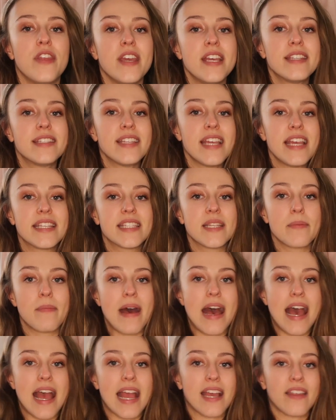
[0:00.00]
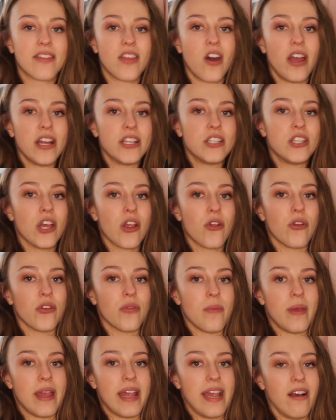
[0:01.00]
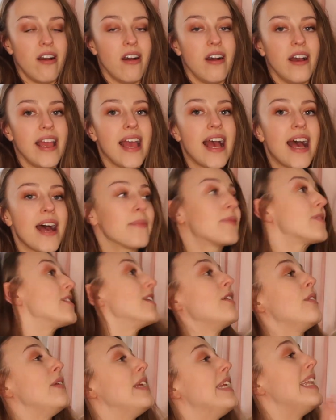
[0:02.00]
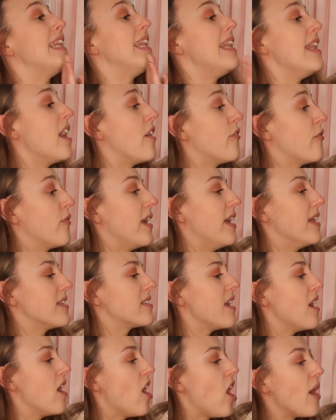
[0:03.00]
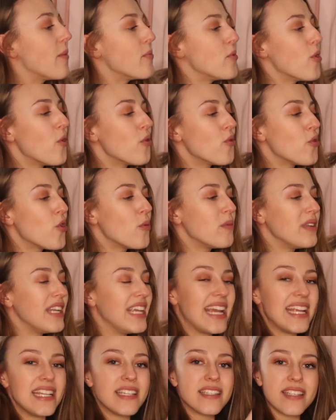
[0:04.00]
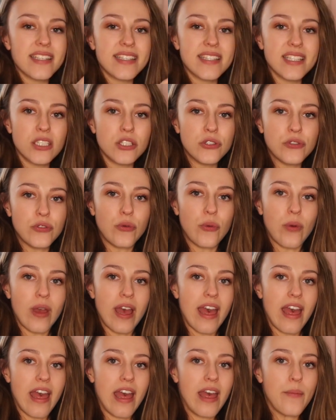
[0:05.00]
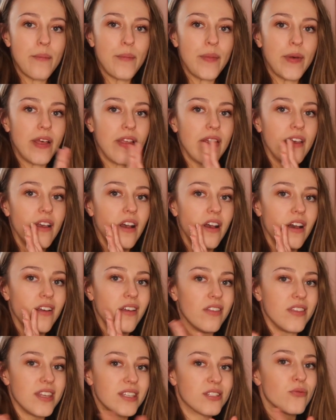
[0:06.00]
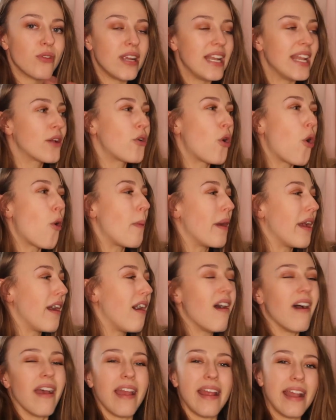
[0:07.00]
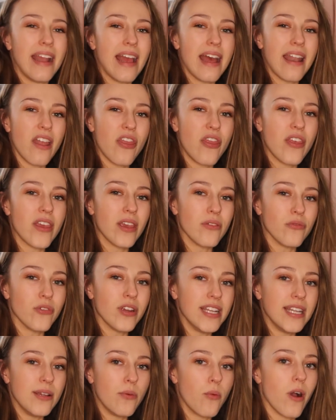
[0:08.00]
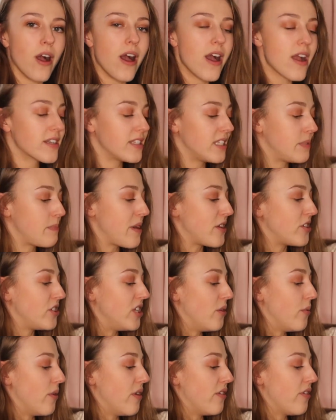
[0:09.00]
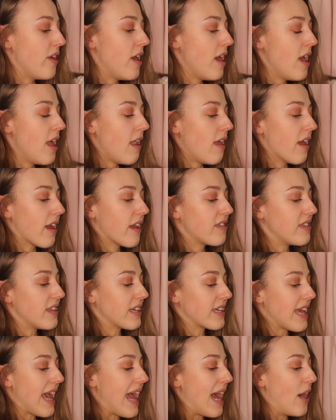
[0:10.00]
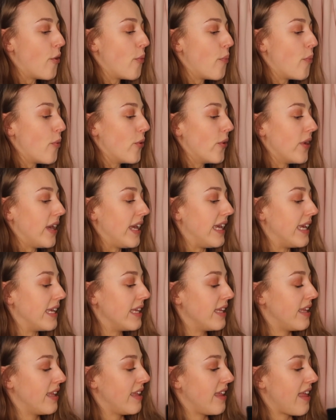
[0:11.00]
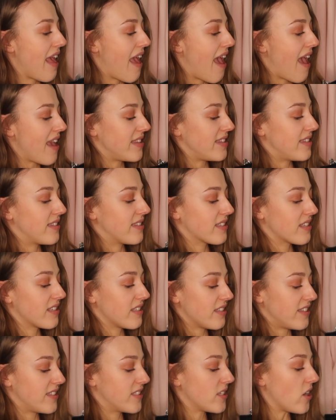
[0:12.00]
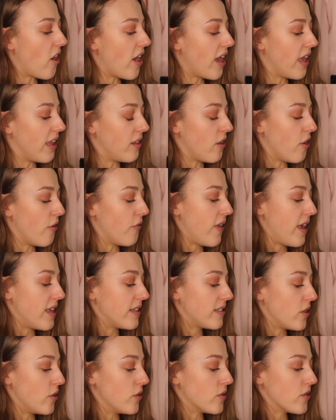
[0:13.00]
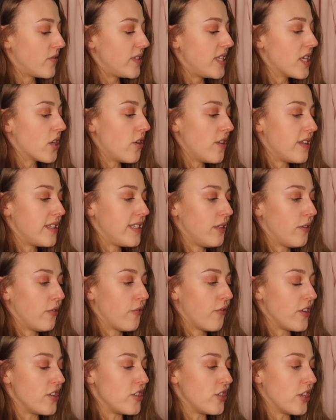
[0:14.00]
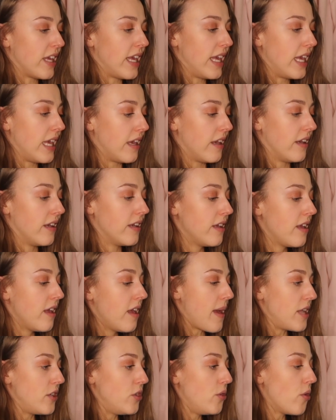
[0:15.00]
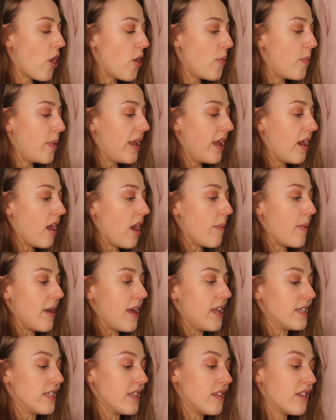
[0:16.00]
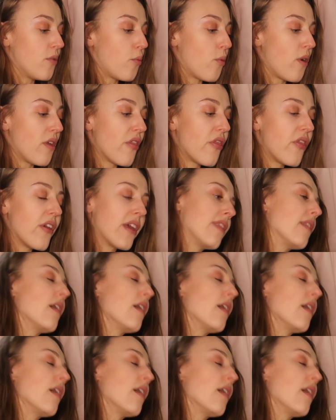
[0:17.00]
this is the bag that I took with me. I absolutely love it. I'm not normally into silverware, but this really caught my eye and I think it really worked, especially with like the cowboy-esque style of it. So it's obviously got this little fringing here, and you open it up, and the one